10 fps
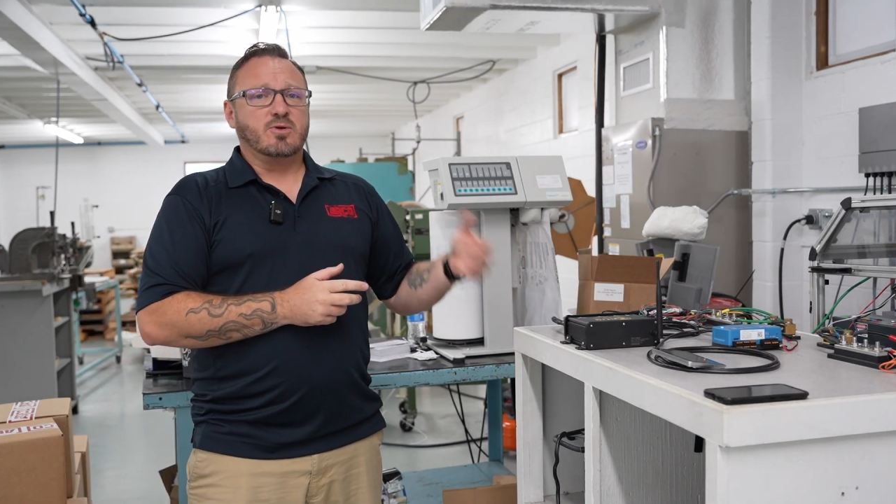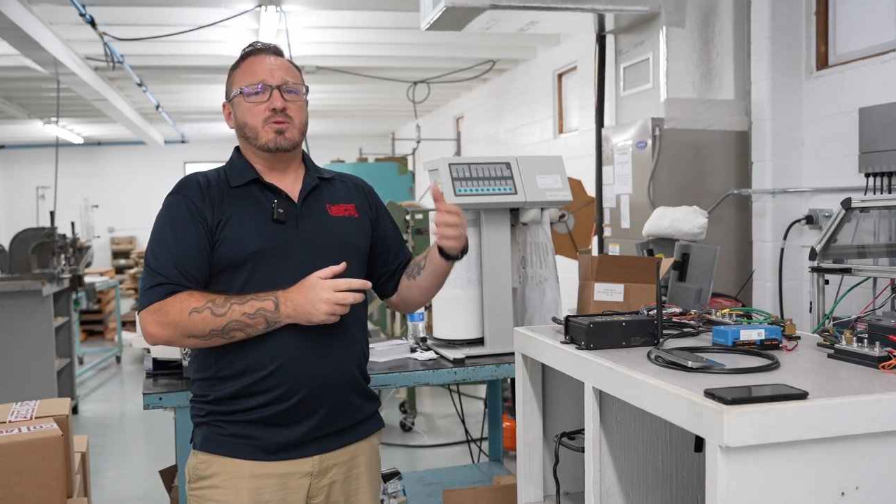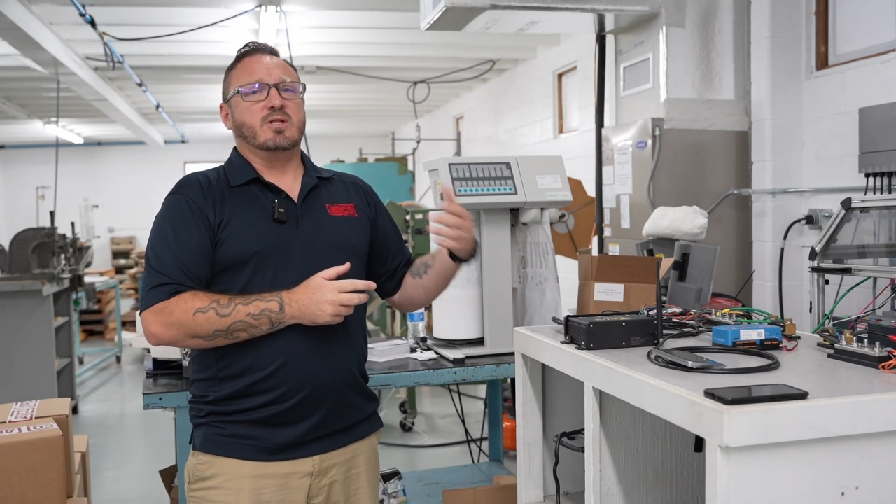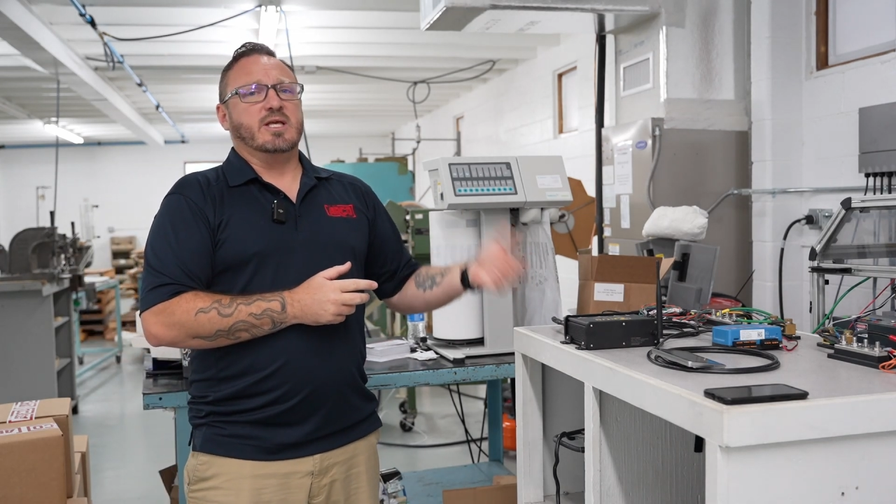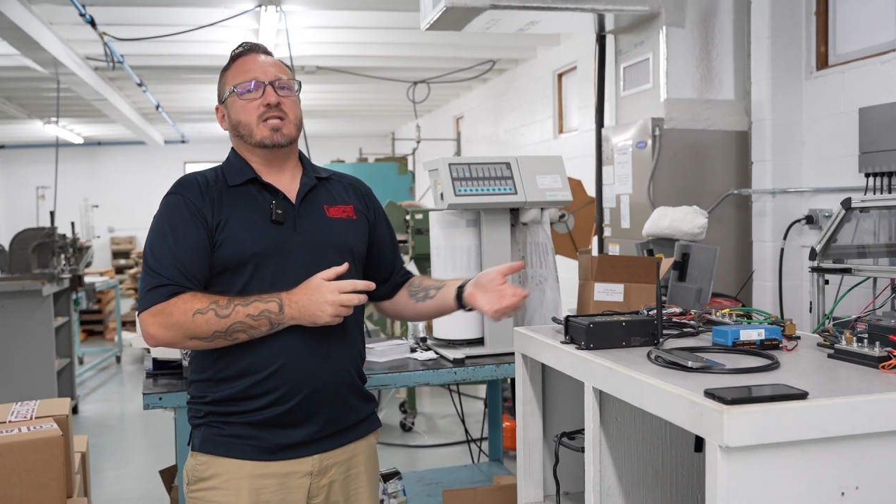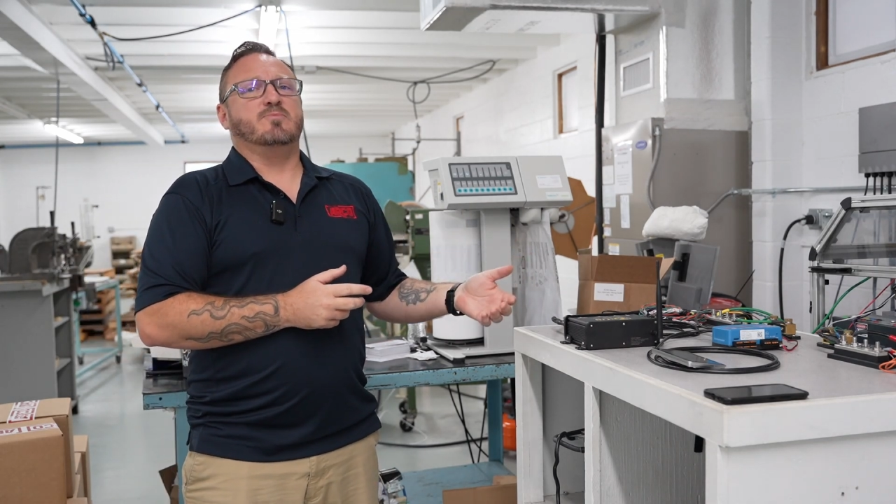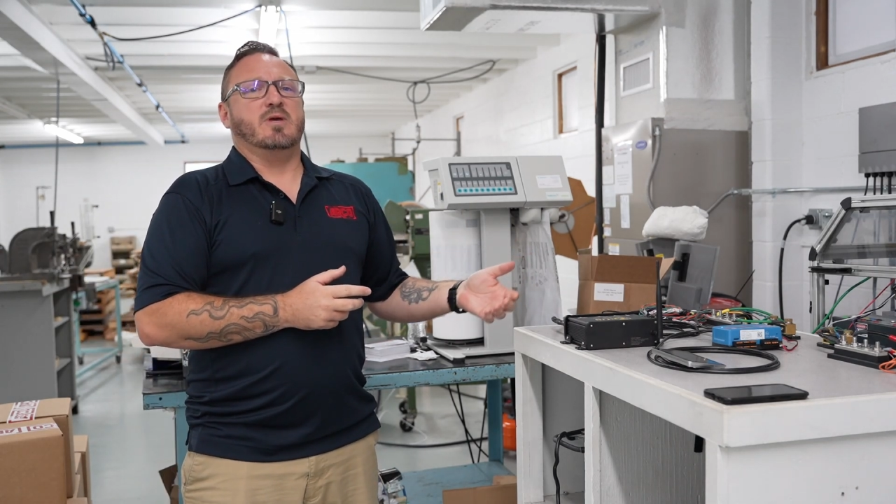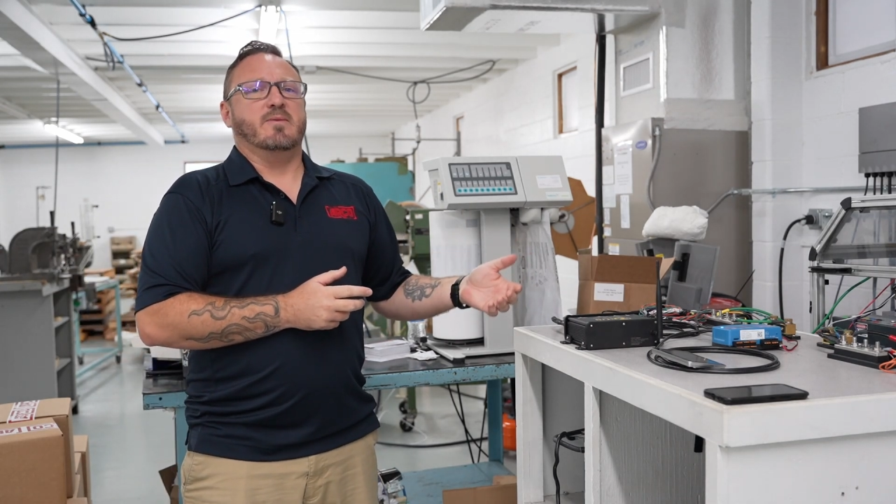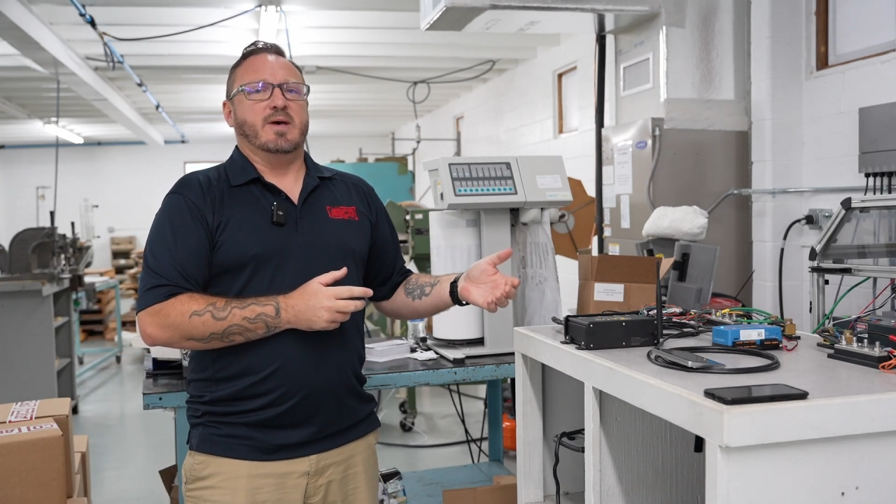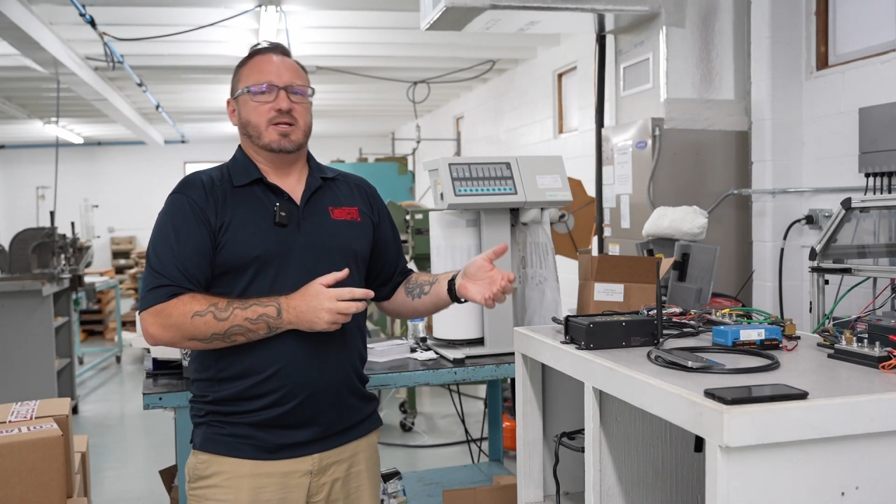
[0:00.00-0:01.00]
through the Lynx
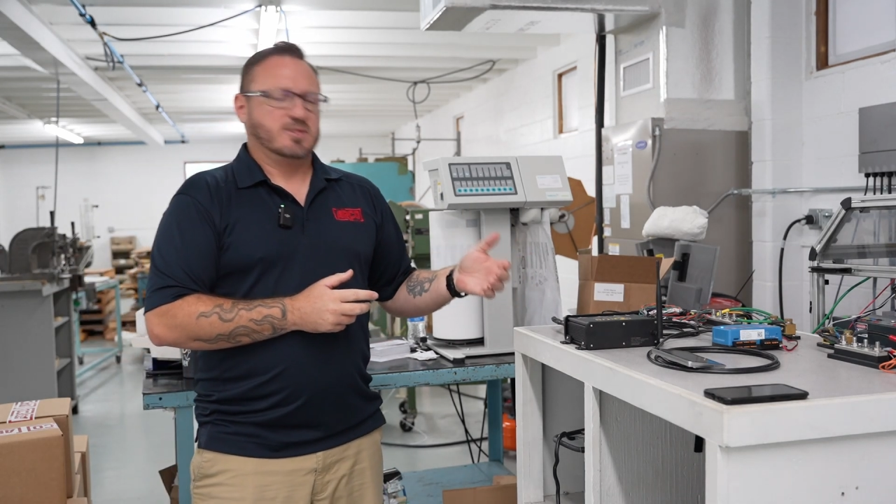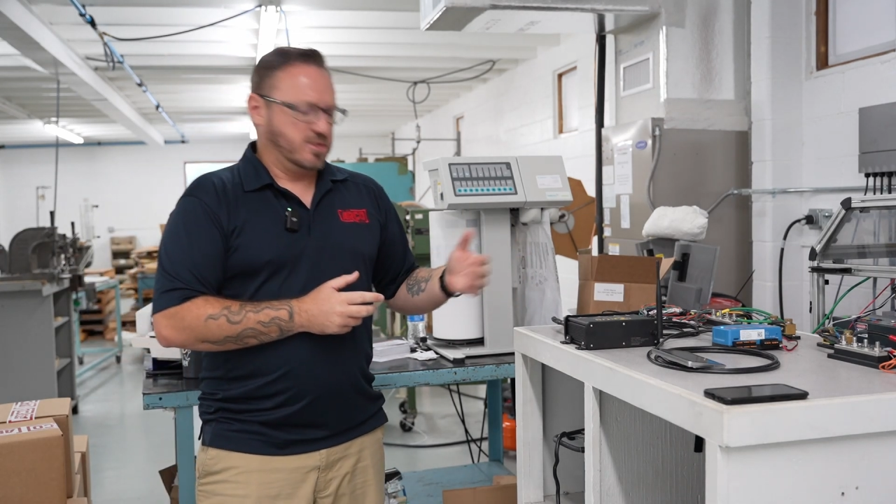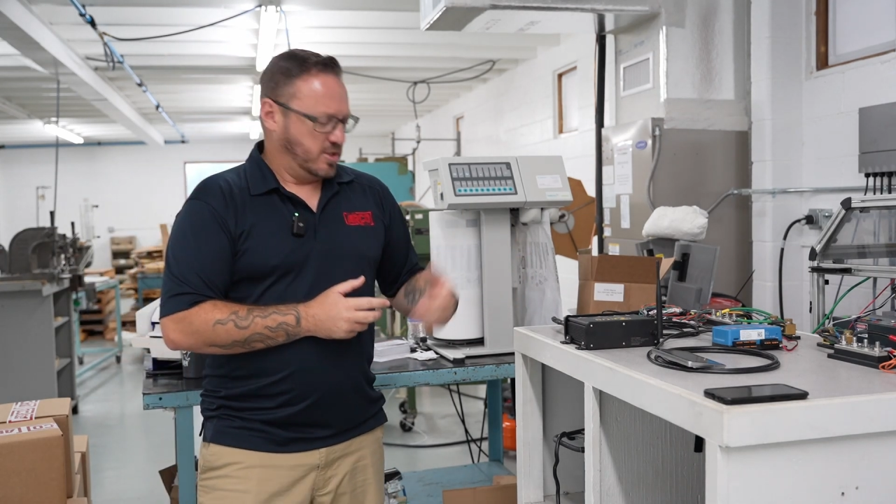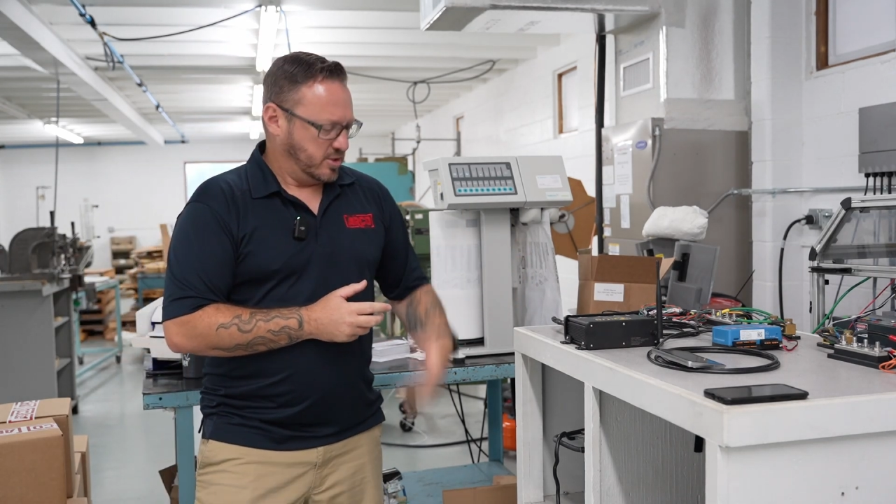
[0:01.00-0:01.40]
BMS.